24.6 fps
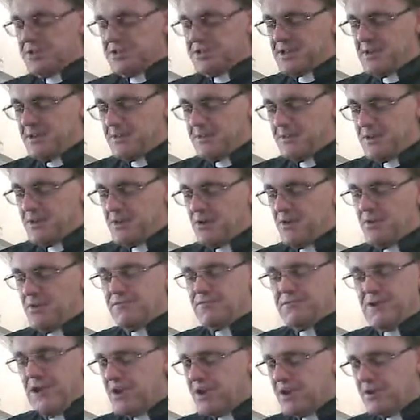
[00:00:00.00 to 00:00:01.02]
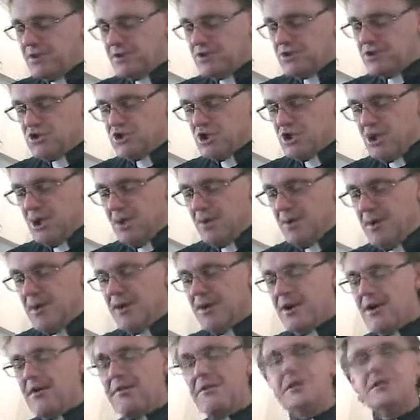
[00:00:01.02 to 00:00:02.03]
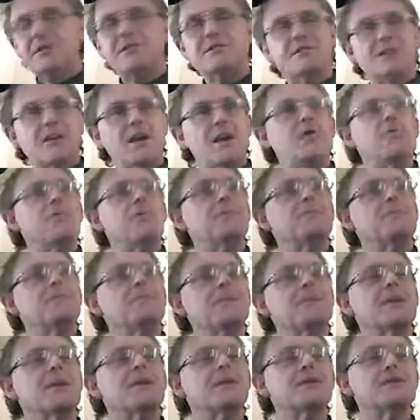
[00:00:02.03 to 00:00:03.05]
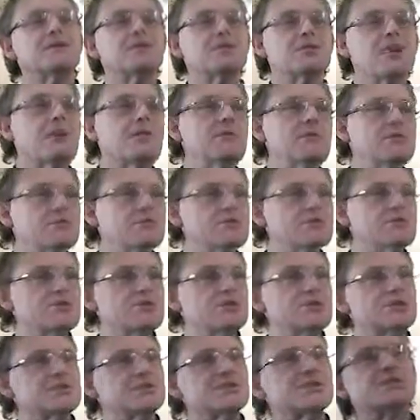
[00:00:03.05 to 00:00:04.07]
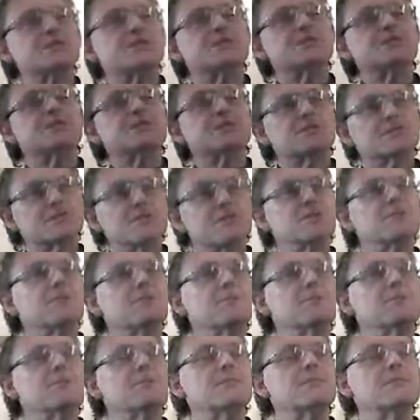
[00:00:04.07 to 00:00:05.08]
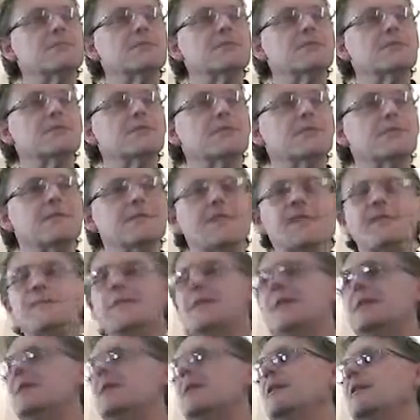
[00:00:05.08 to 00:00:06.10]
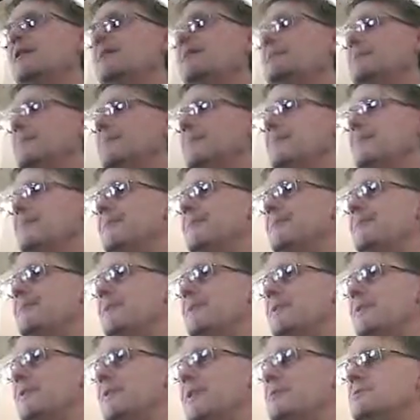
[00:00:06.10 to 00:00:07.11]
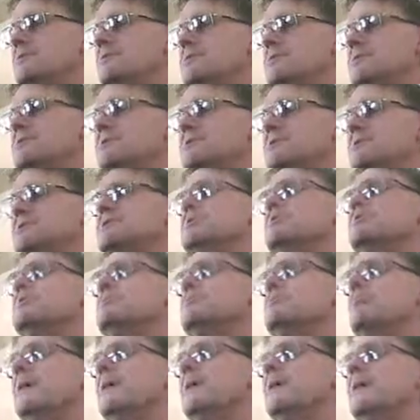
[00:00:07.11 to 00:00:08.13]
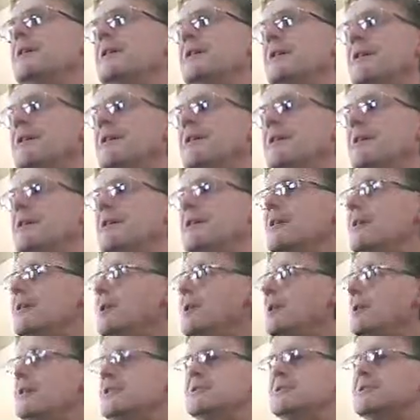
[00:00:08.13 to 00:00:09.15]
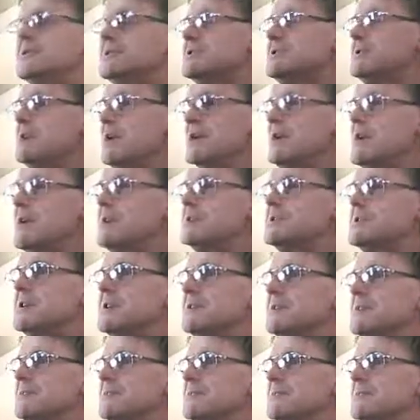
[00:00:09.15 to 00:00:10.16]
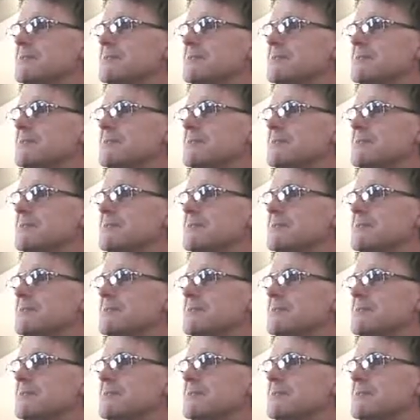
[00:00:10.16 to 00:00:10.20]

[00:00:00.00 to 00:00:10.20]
at something or have done a good job, then tell them. Don't just assume that they know. Don't just assume that they know. And it's so easy.